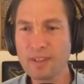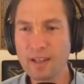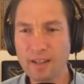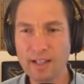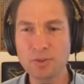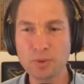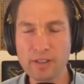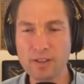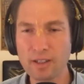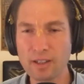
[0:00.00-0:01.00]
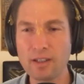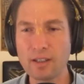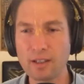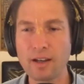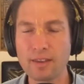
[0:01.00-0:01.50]
And that's really the
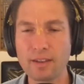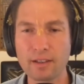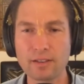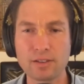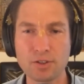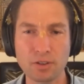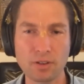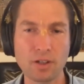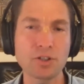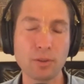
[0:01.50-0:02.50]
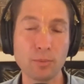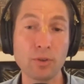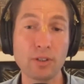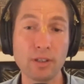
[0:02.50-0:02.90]
key, I think, in such a large community